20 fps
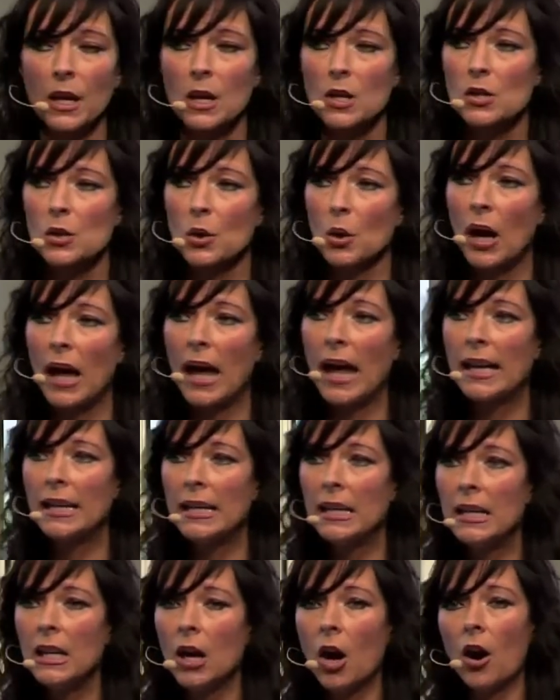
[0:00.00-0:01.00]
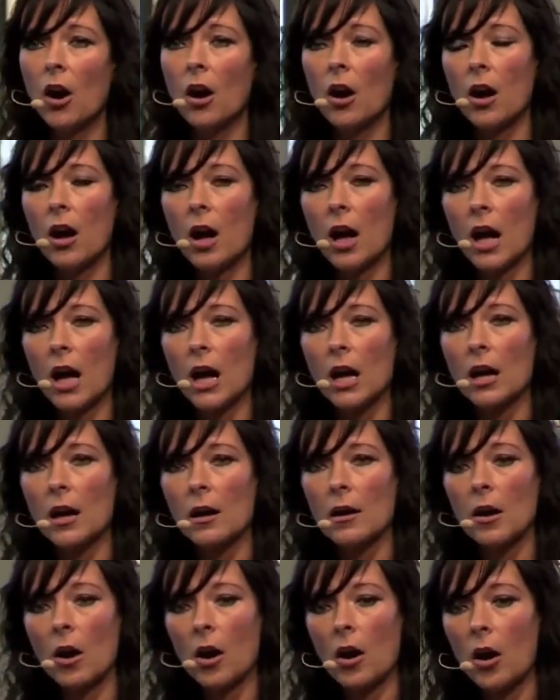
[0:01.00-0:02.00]
So any
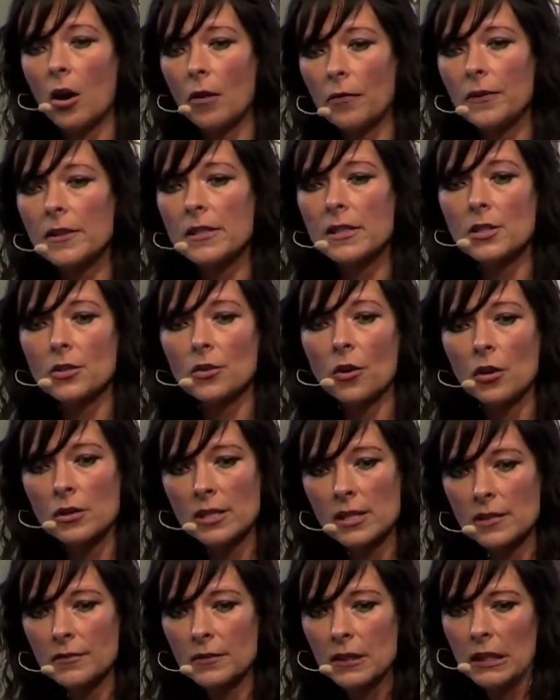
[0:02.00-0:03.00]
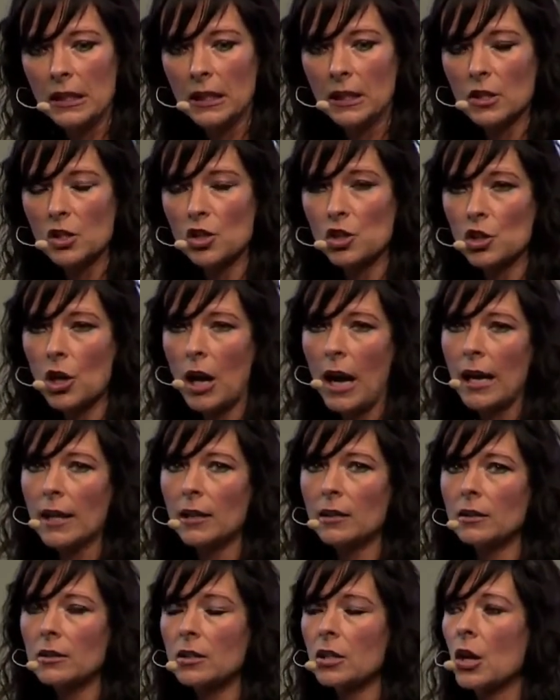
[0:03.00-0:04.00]
officer or civilian's
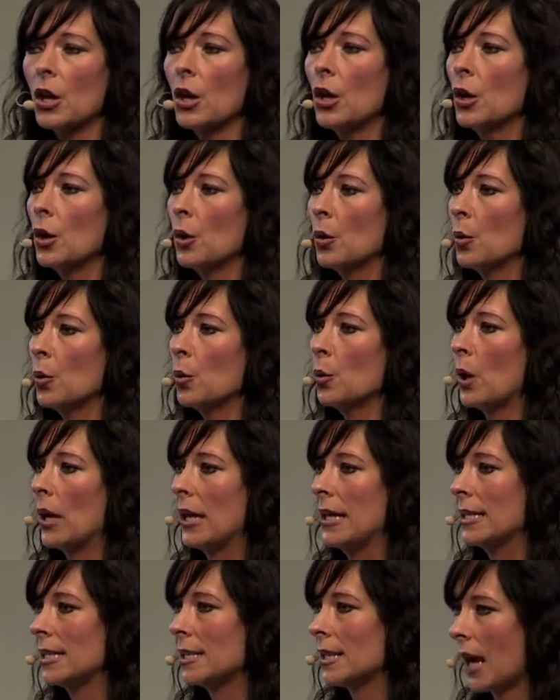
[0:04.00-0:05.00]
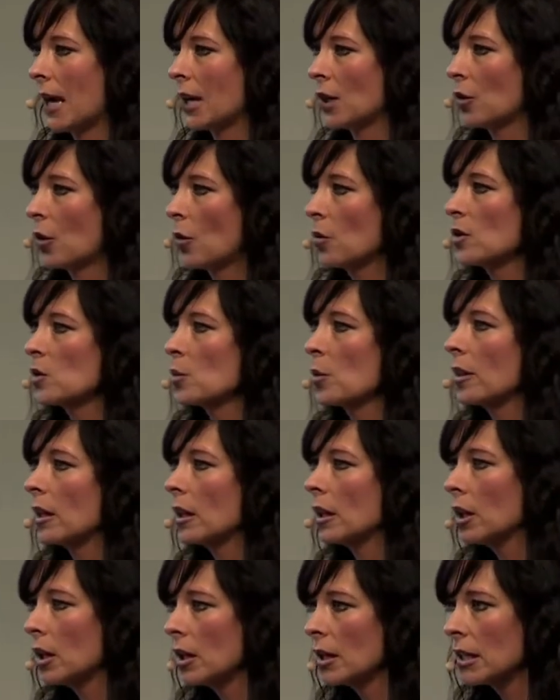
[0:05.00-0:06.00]
child who is diagnosed with a
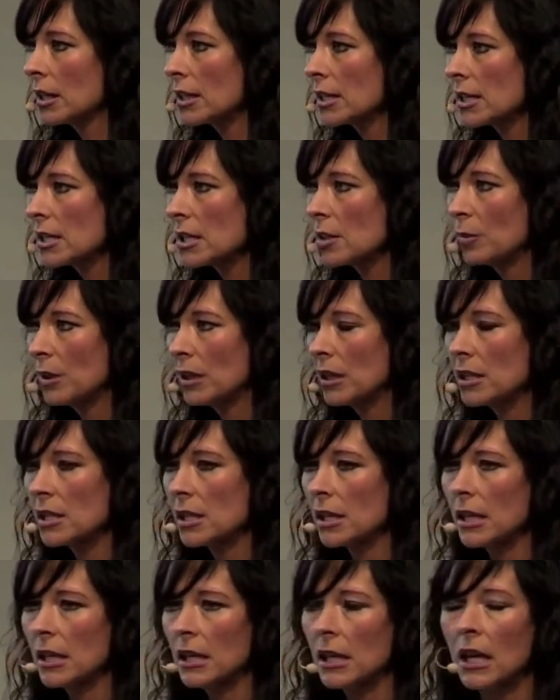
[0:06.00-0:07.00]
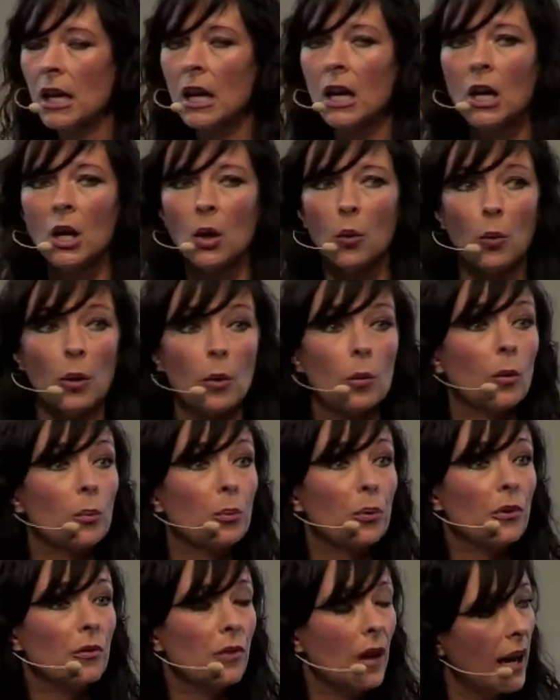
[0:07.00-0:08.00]
learning disability, we will
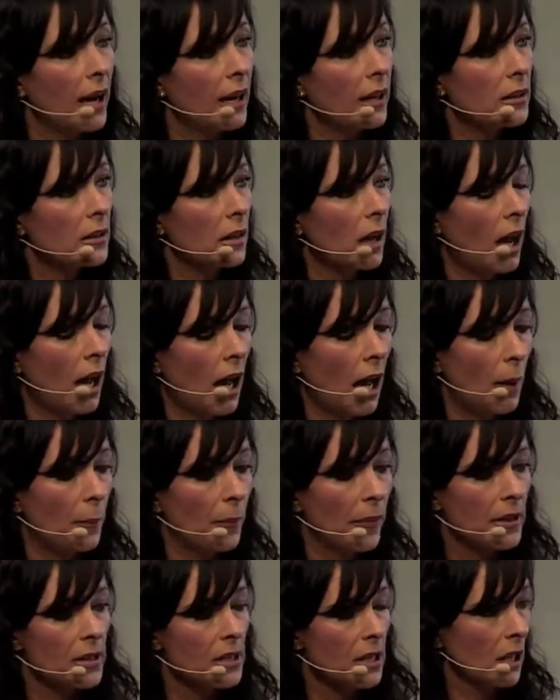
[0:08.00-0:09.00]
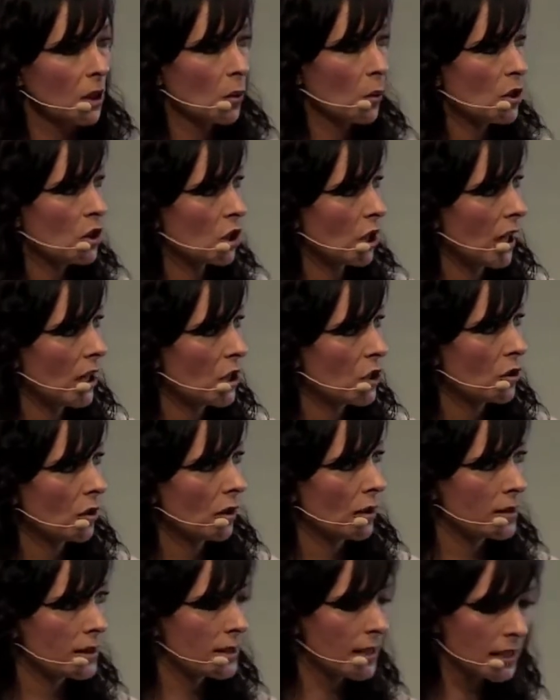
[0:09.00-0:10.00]
provide the
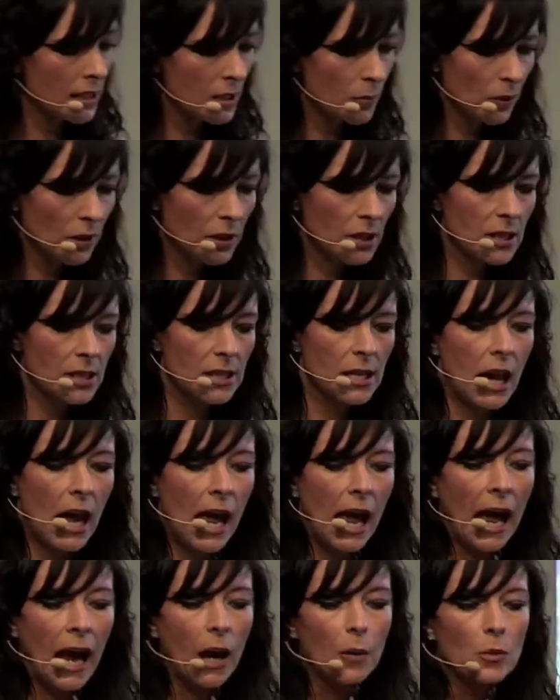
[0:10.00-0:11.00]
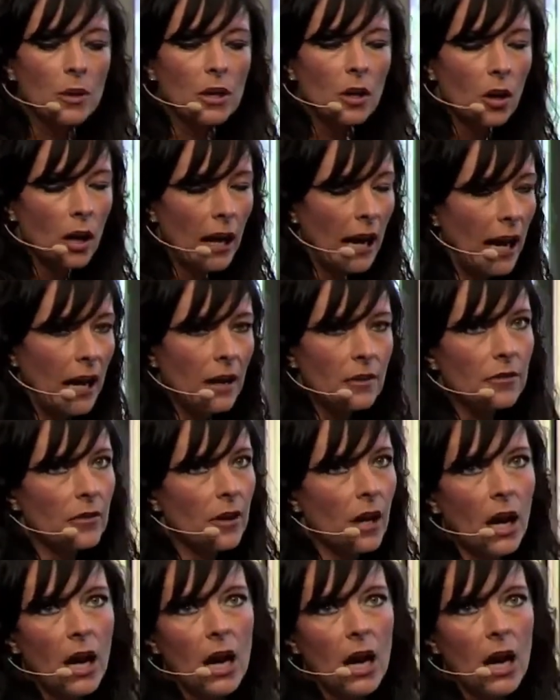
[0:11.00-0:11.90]
psychoeducational assessments, and we have